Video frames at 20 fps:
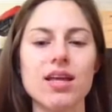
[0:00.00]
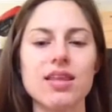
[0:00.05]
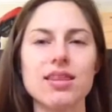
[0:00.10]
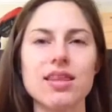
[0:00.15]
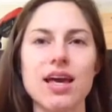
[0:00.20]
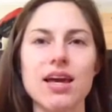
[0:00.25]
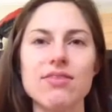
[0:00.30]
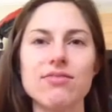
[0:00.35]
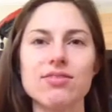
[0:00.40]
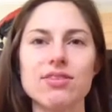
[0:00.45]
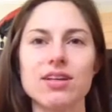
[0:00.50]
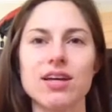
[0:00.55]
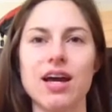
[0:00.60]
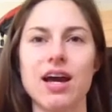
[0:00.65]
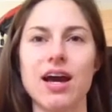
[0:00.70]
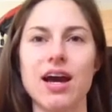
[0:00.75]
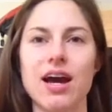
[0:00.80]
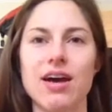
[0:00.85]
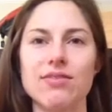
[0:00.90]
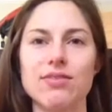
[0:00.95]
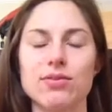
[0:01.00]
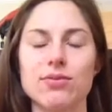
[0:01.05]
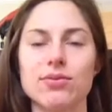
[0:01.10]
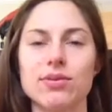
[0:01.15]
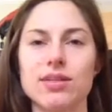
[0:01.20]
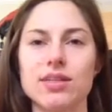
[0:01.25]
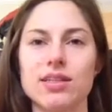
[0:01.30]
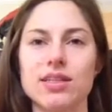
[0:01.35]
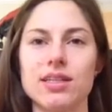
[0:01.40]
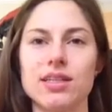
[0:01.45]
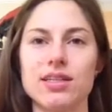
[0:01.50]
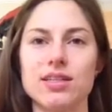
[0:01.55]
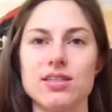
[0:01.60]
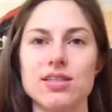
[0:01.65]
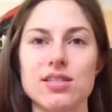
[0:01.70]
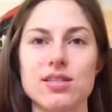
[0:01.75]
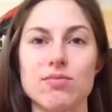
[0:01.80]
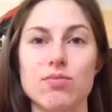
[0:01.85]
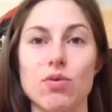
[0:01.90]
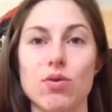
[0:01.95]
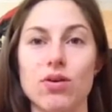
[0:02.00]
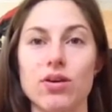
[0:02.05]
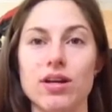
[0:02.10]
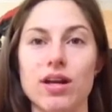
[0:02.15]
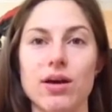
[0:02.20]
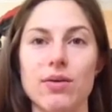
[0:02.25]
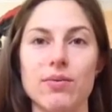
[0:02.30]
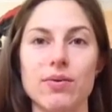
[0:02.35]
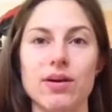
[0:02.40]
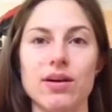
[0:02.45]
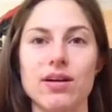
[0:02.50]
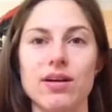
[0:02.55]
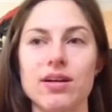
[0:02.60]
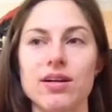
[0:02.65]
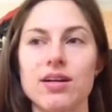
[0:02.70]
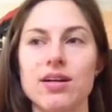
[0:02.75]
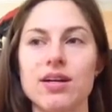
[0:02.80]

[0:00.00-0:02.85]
thankfully I have a really good support network,